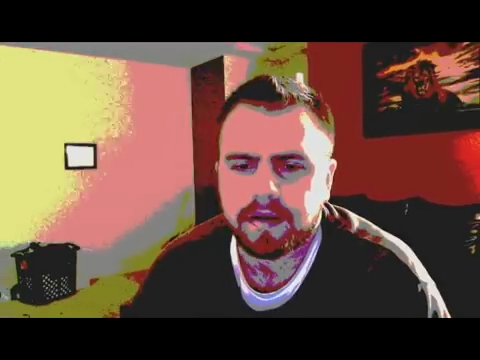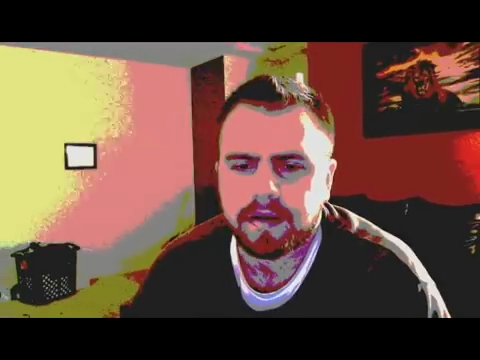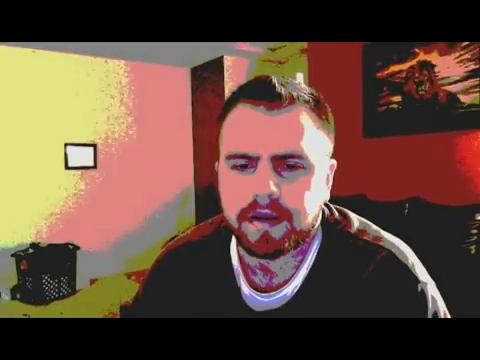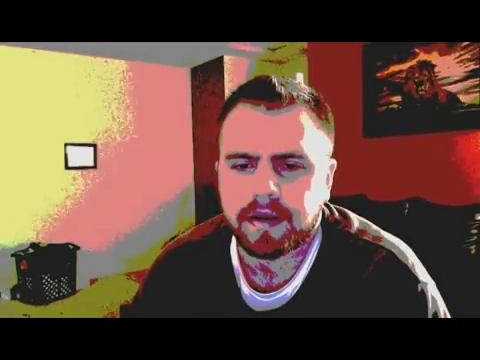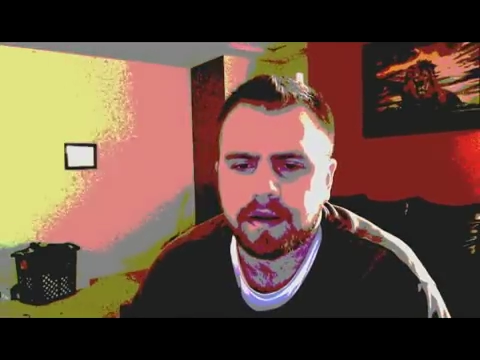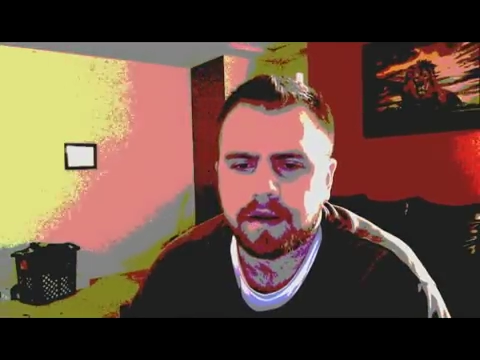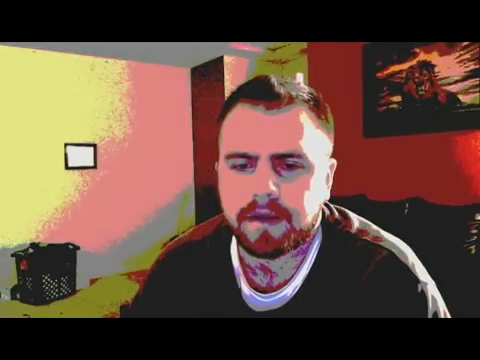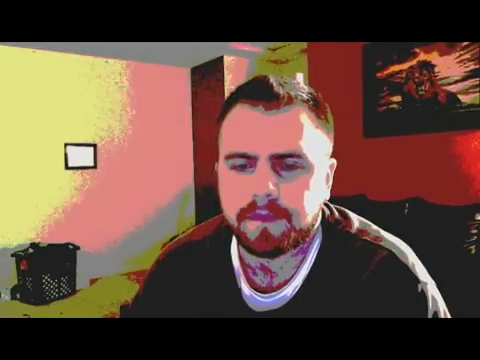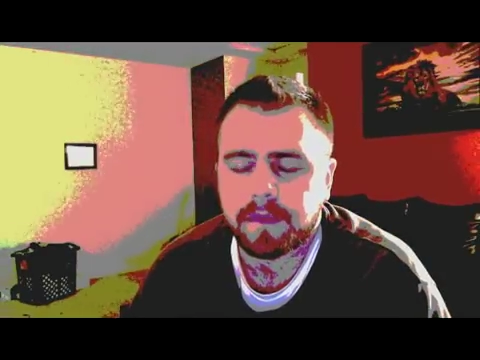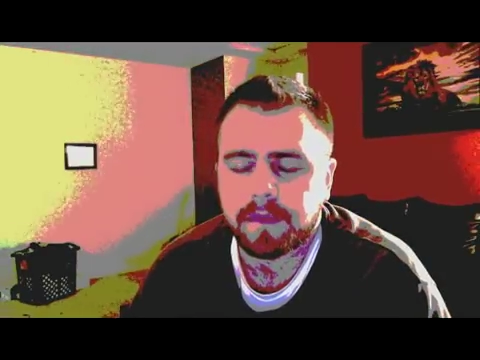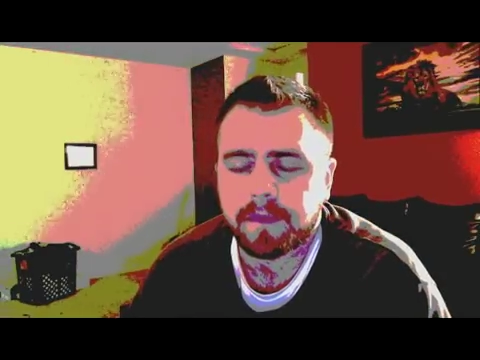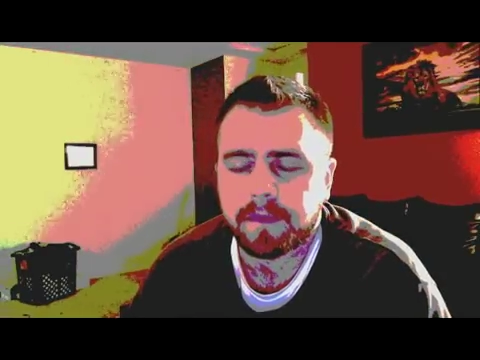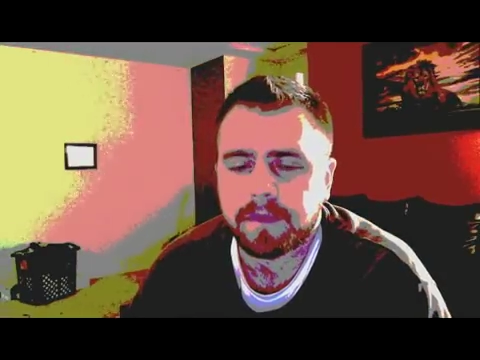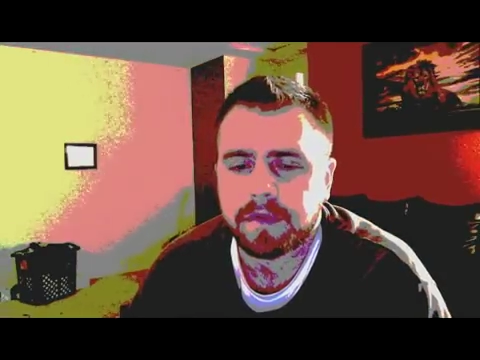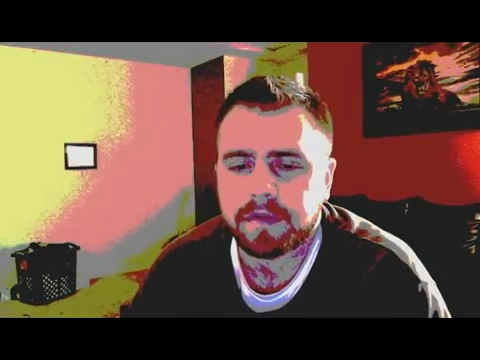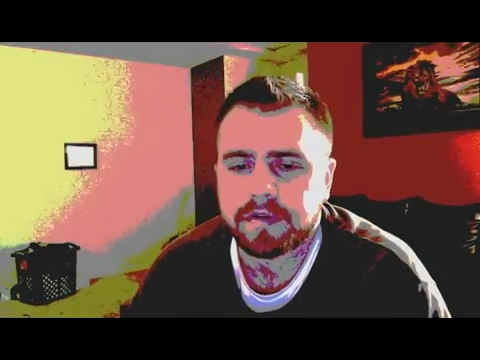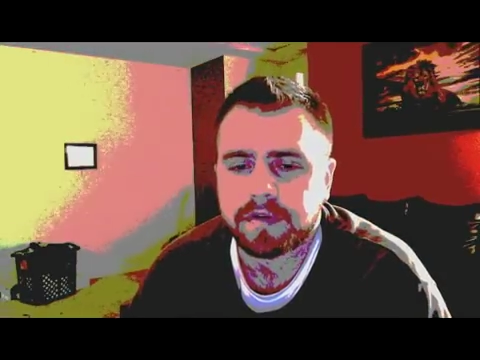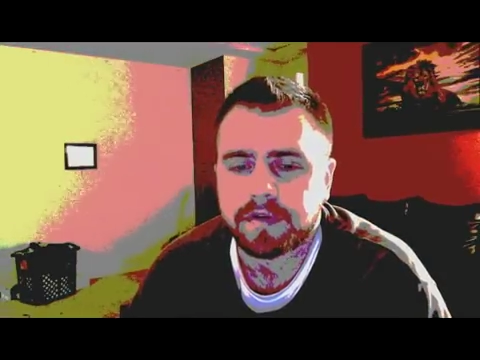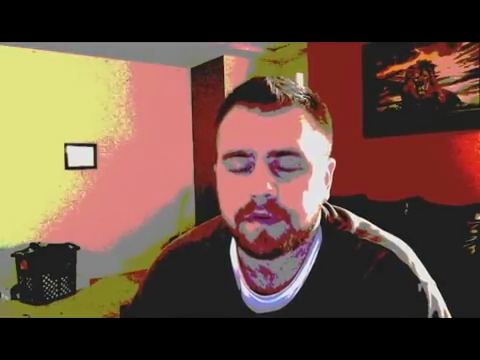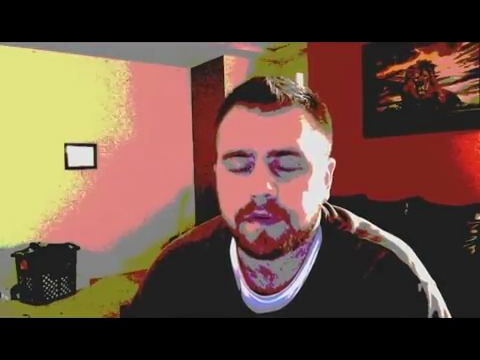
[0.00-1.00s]
and I don't remember
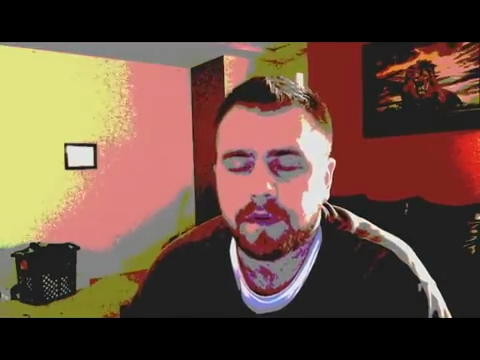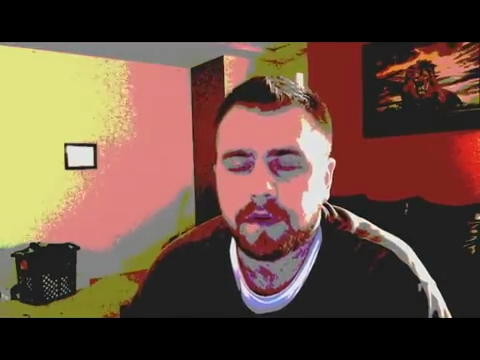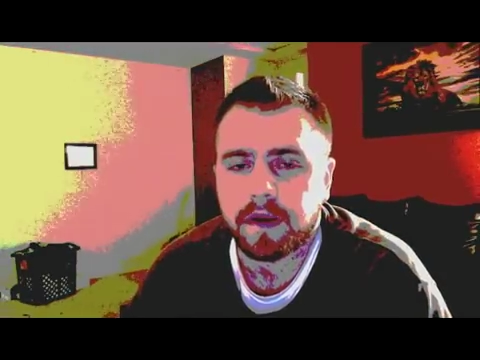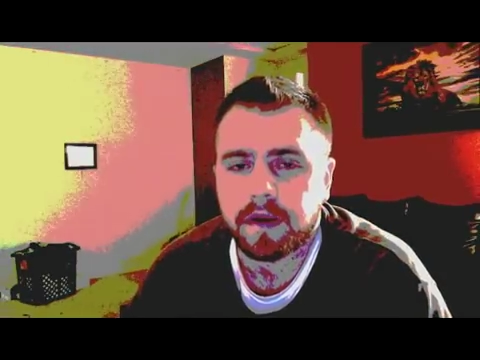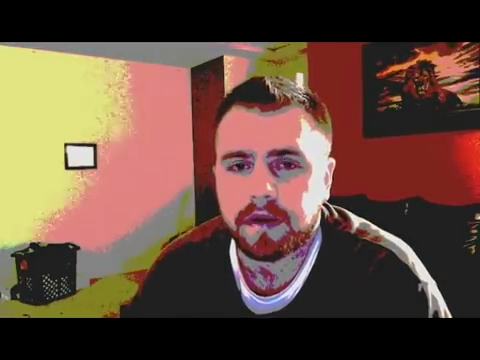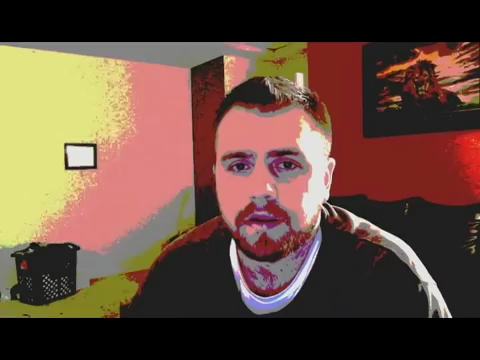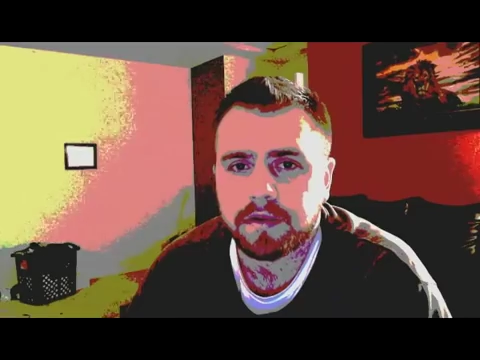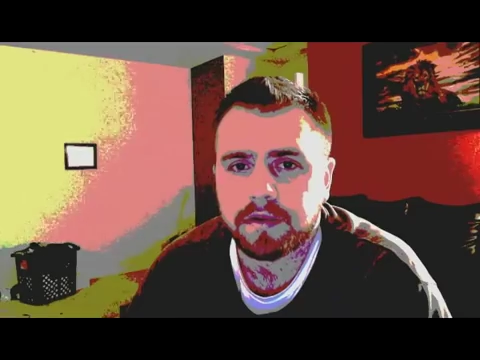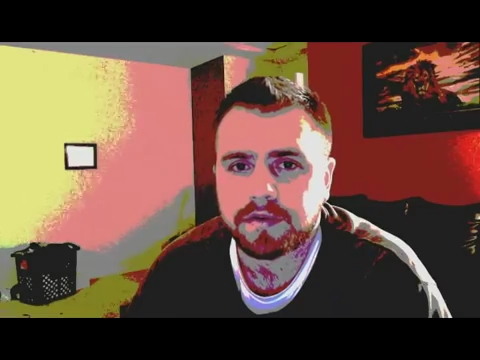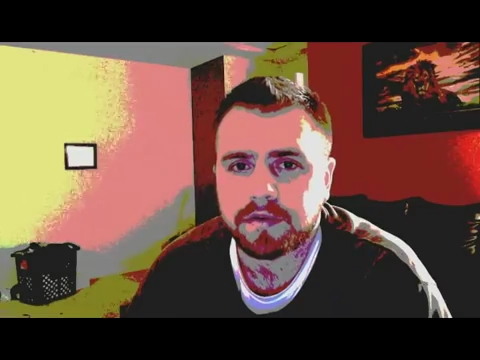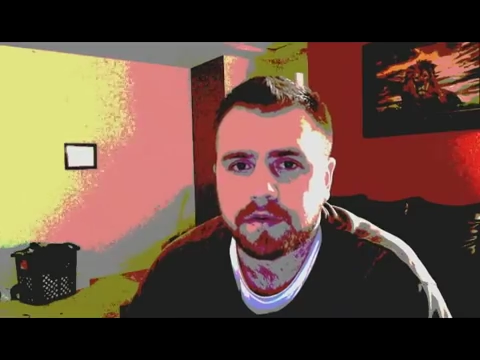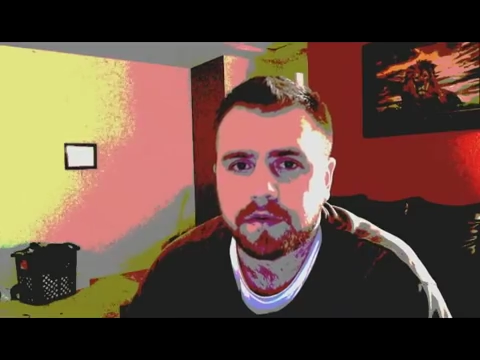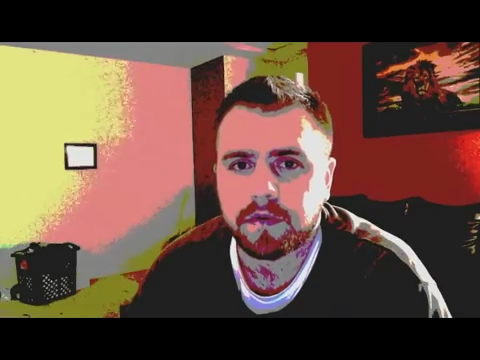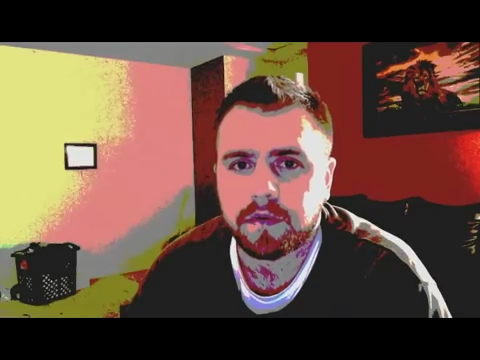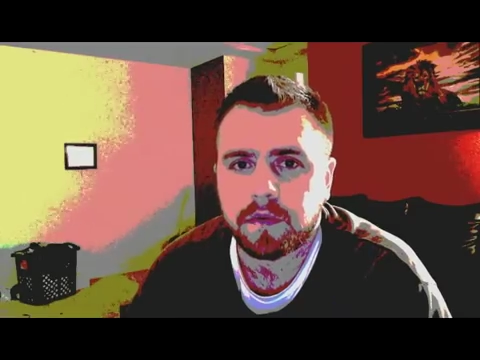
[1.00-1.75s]
this in chronological